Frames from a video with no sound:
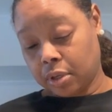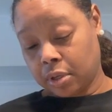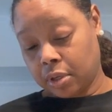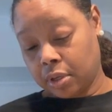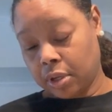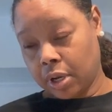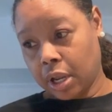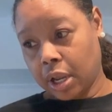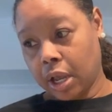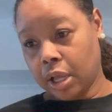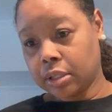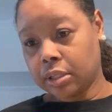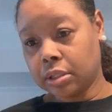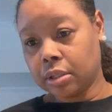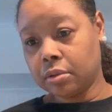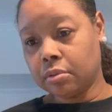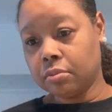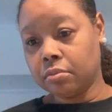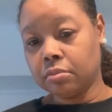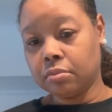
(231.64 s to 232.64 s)
Then I got
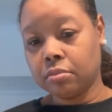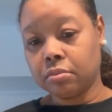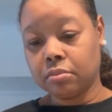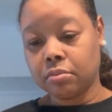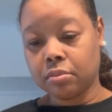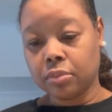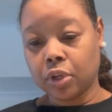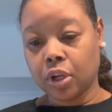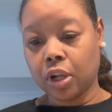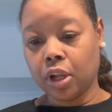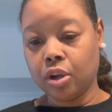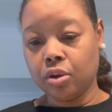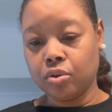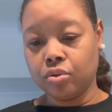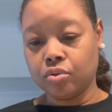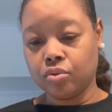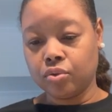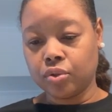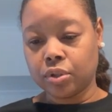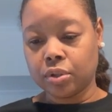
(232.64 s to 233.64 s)
some
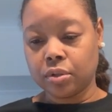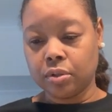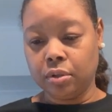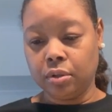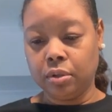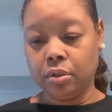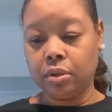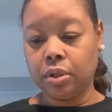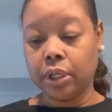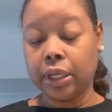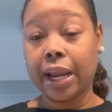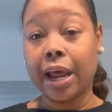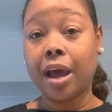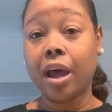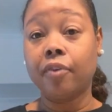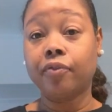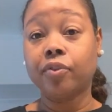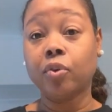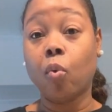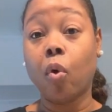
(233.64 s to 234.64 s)
clothes and I
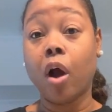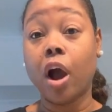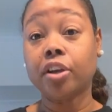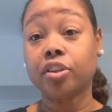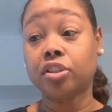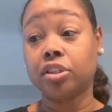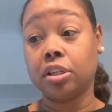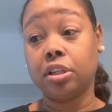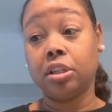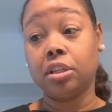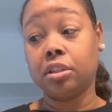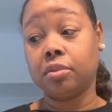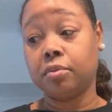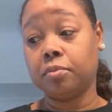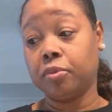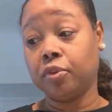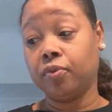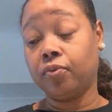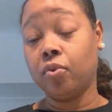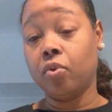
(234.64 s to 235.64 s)
have to wash these
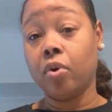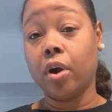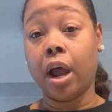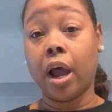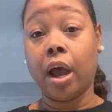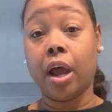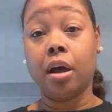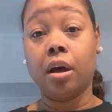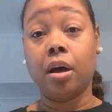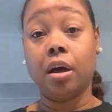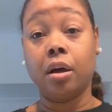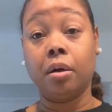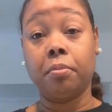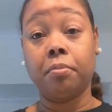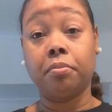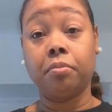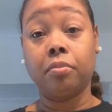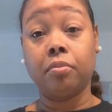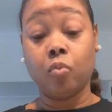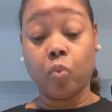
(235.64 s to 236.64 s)
before I
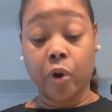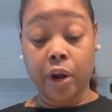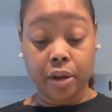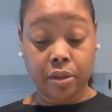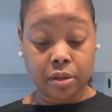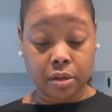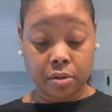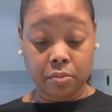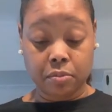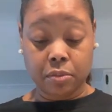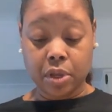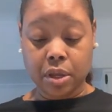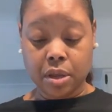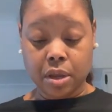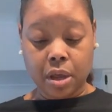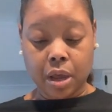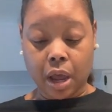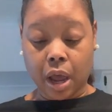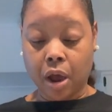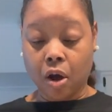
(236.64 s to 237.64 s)
um, wear them.
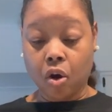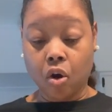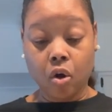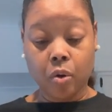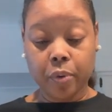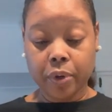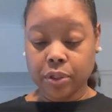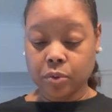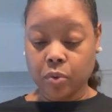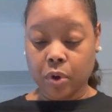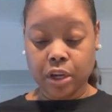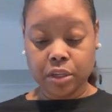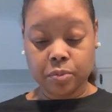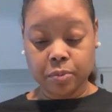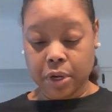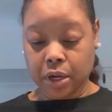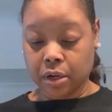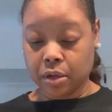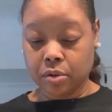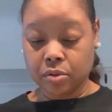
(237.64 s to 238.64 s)
I always wash
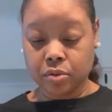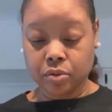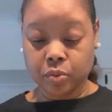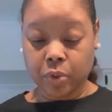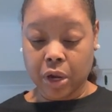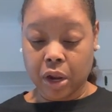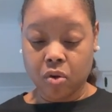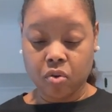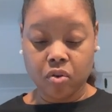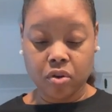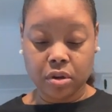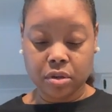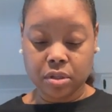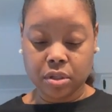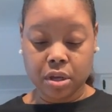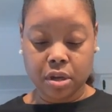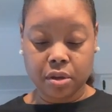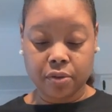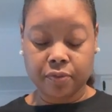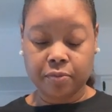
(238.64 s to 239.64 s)
my clothes when I order
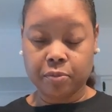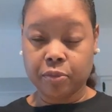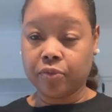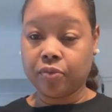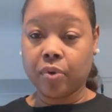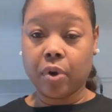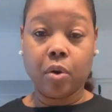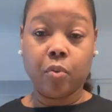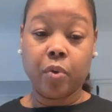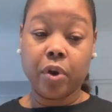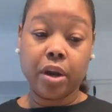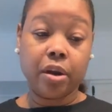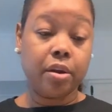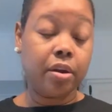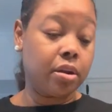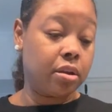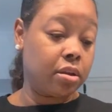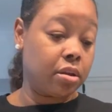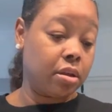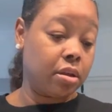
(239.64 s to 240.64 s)
stuff before I wear it.